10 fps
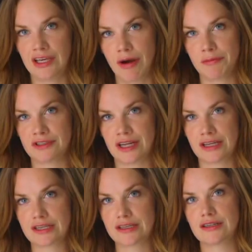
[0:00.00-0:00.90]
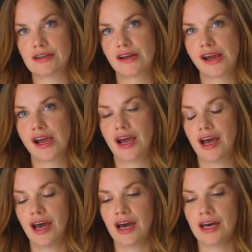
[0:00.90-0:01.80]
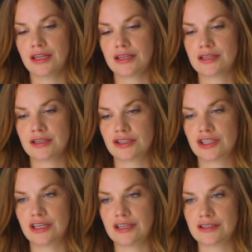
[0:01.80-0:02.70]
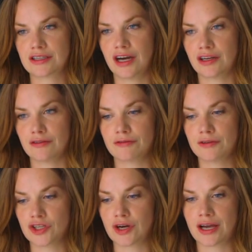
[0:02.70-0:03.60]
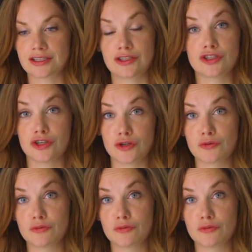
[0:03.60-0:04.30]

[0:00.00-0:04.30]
he represents and that she's kind of attracted to.